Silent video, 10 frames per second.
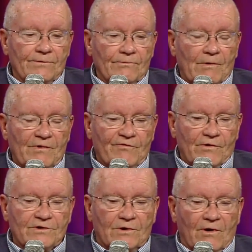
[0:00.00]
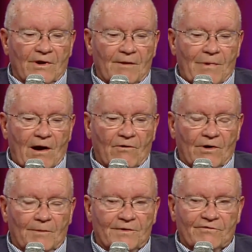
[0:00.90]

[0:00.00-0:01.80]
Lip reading: When we first started the power up,